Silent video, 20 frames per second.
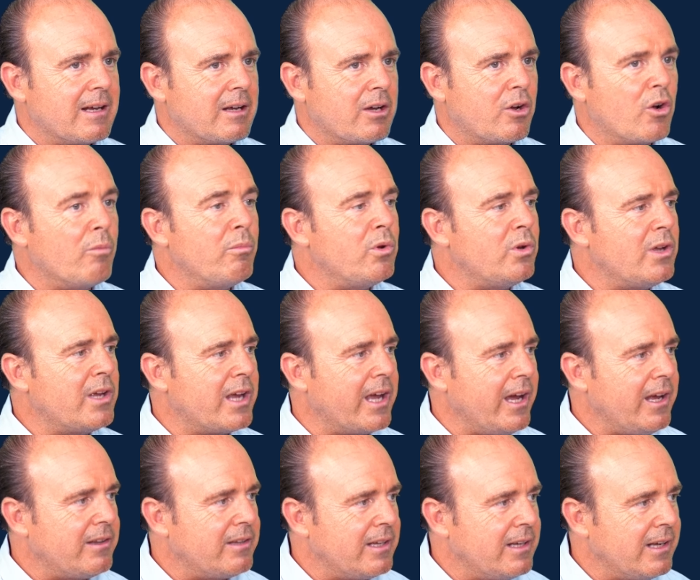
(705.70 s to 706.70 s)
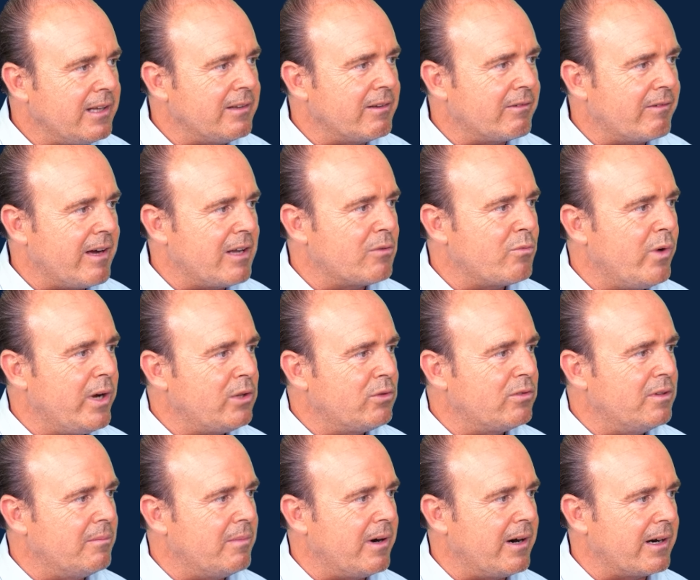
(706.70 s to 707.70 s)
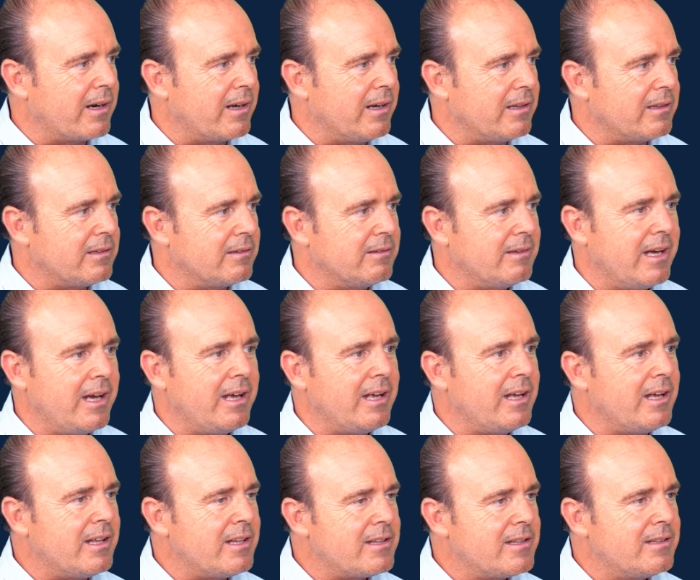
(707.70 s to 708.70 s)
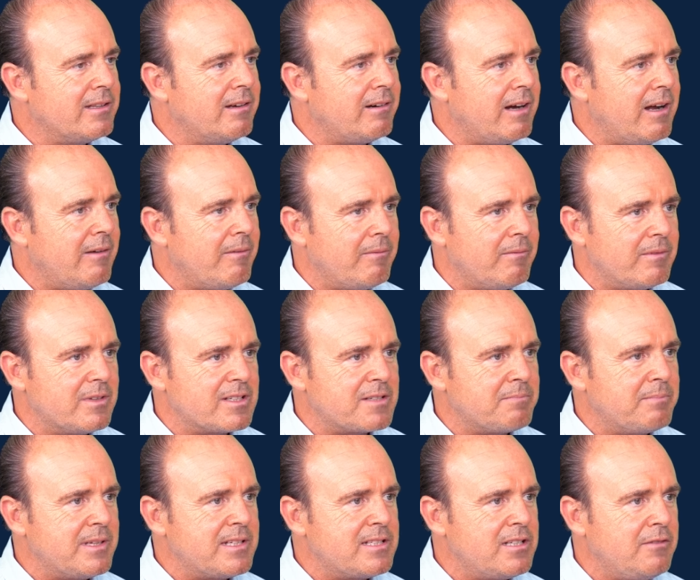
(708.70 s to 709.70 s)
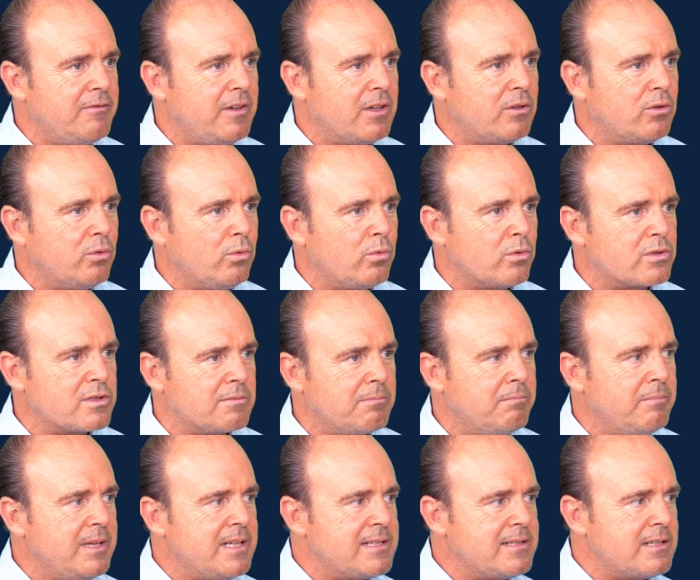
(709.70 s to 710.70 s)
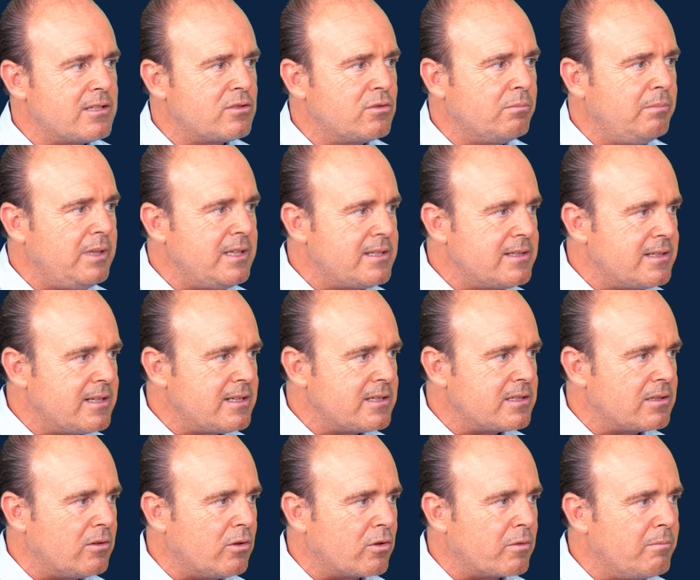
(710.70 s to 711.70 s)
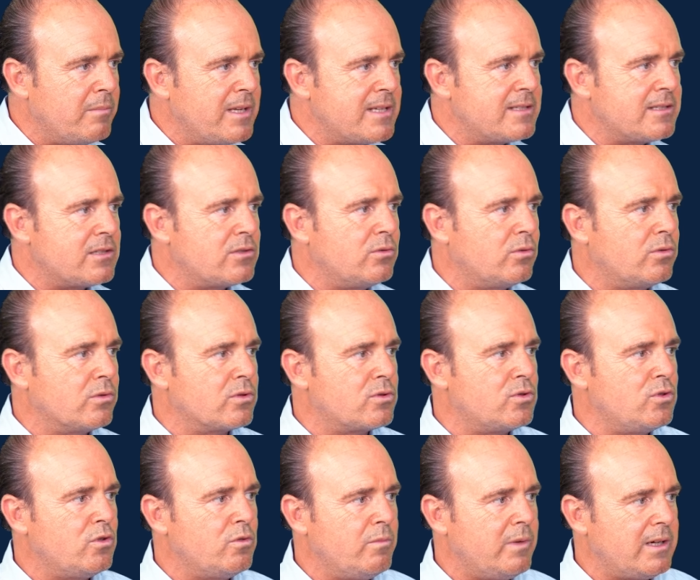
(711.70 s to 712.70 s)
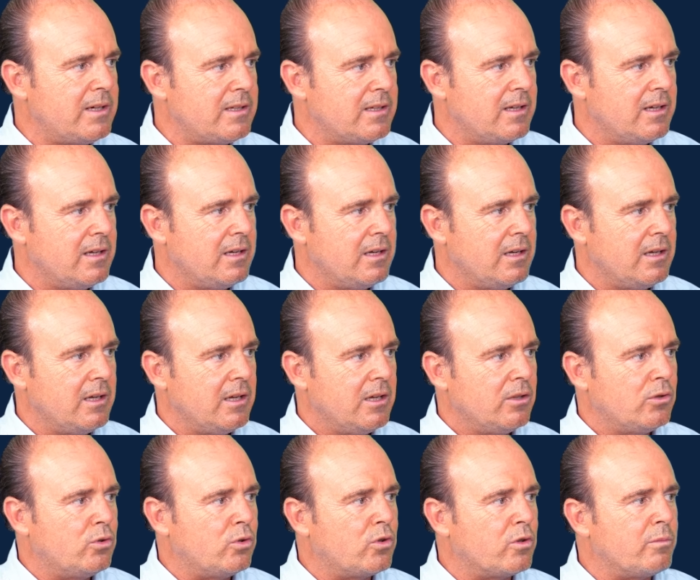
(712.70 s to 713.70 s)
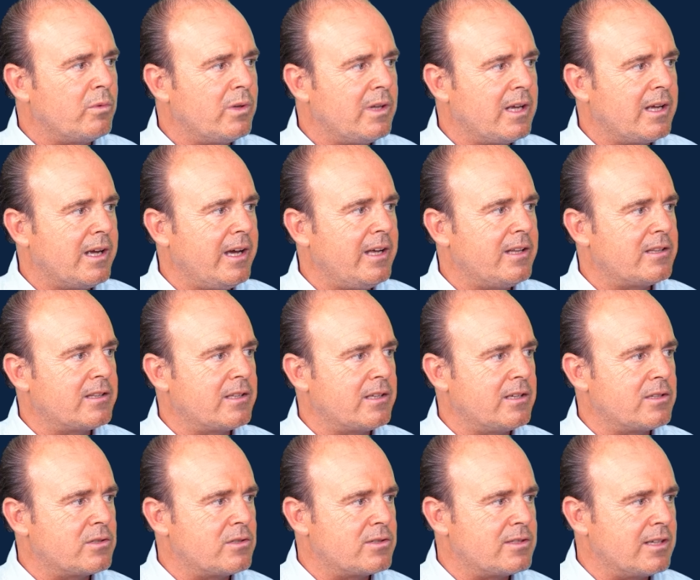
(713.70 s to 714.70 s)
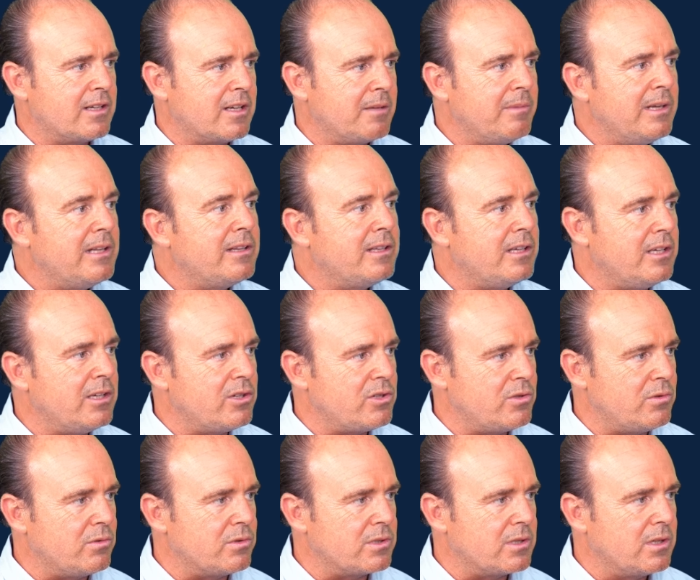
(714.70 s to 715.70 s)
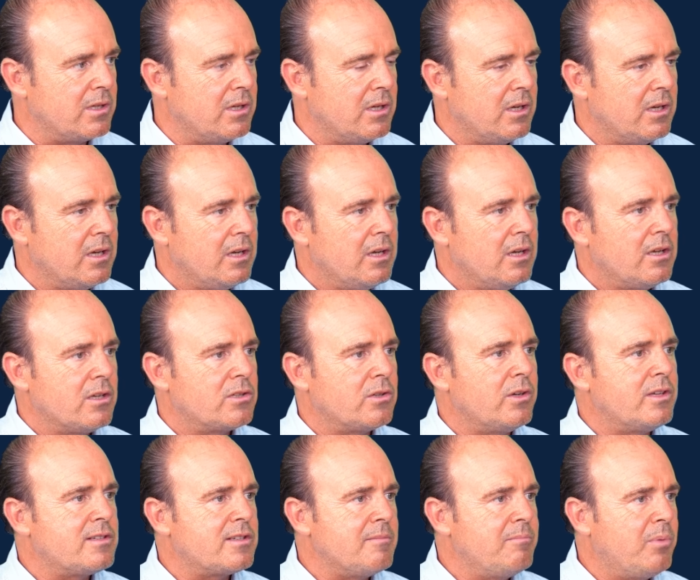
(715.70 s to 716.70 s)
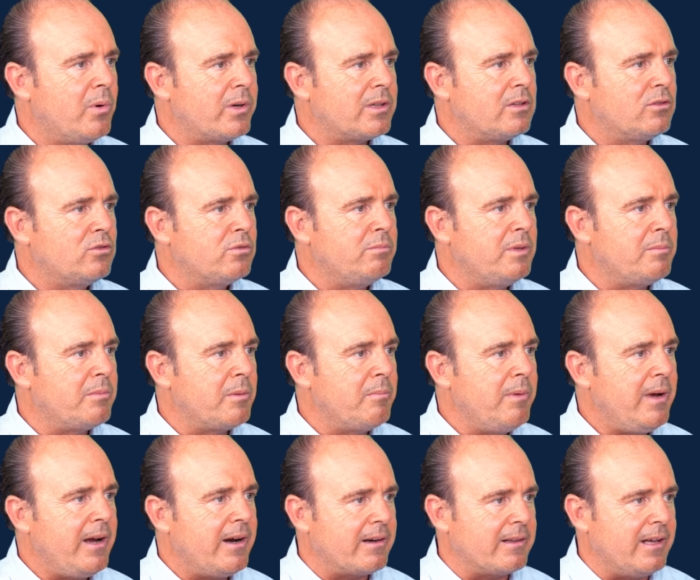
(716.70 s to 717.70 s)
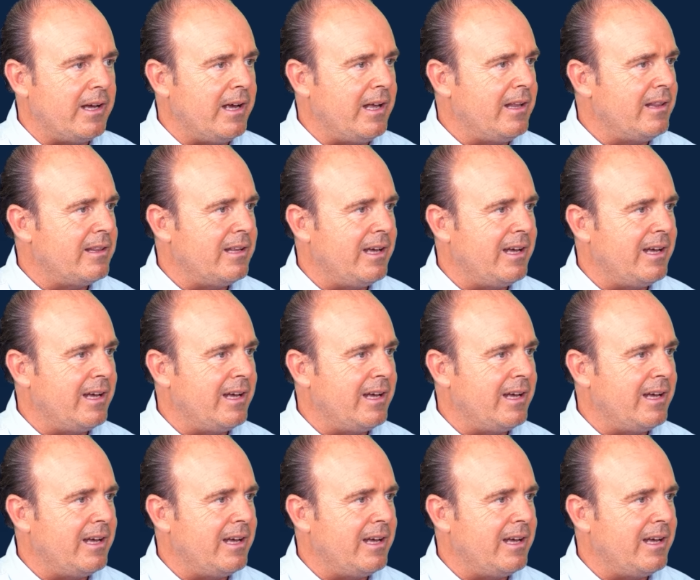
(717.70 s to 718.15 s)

communicating in the right way to the market. There are specific tools, business to business or business to consumer, to communicate sustainability issues. So it's important to be prepared and